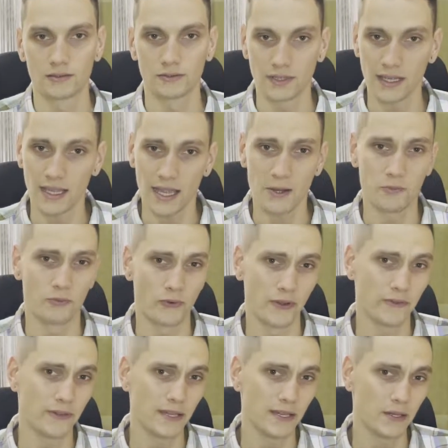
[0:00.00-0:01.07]
Today I
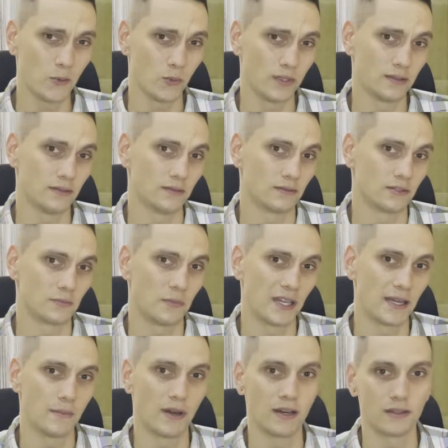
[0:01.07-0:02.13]
briefly will speak
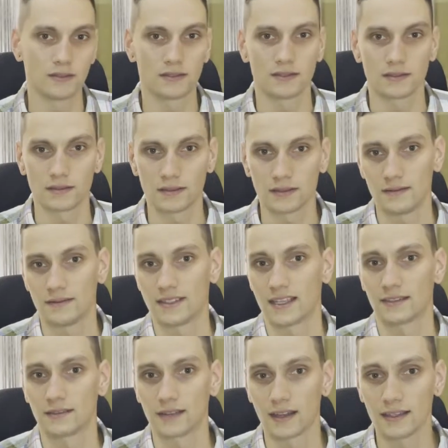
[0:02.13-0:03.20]
about
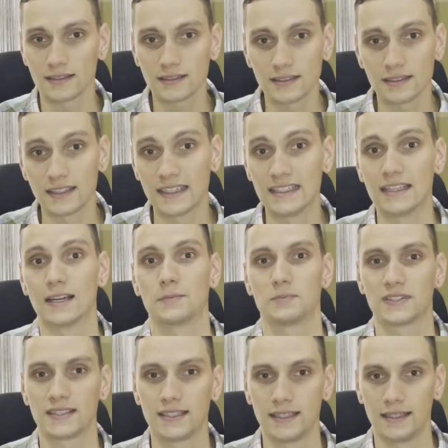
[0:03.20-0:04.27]
Zettelkasten in
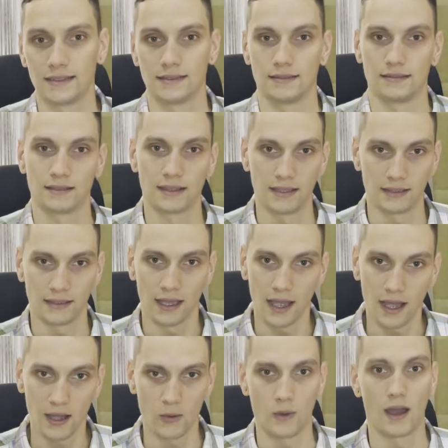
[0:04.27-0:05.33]
Obsidian and
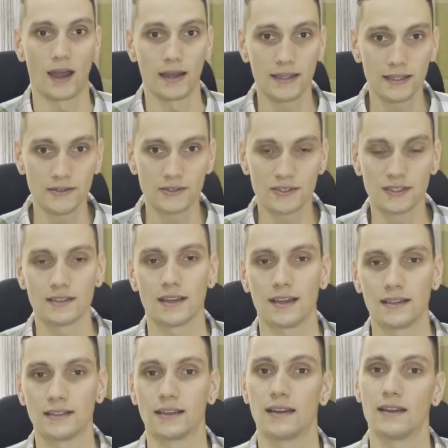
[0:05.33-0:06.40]
how I use it,
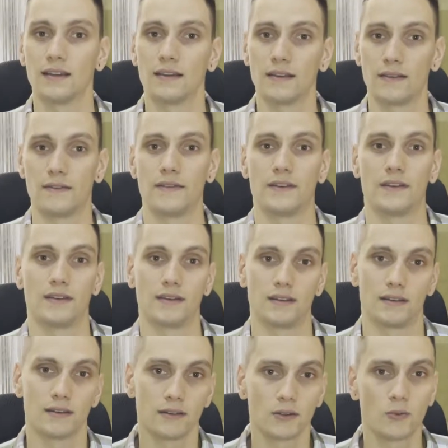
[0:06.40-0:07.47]
and
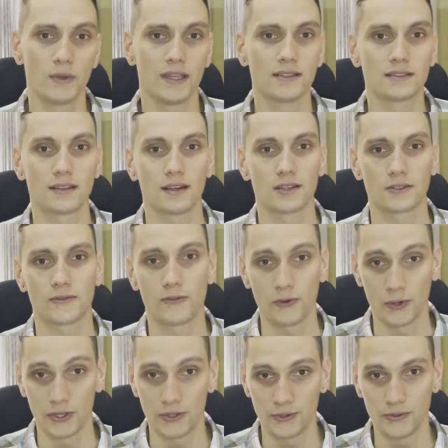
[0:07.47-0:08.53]
the quick start for
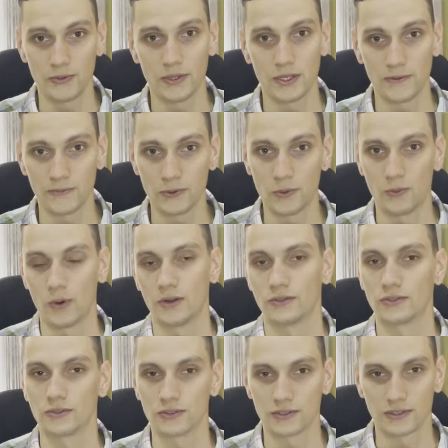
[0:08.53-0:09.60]
you if you
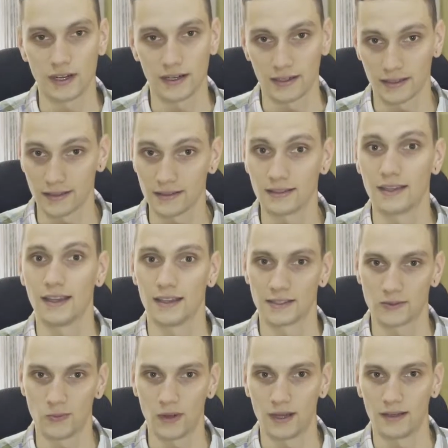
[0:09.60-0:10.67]
want to start it
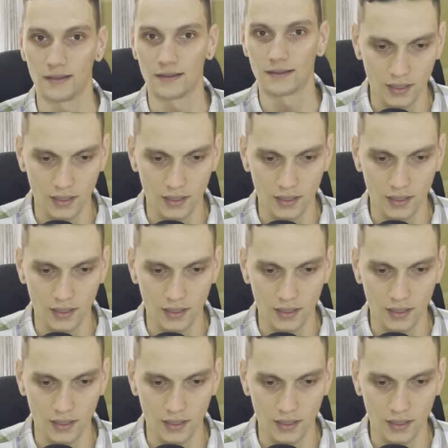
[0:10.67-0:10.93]
as well.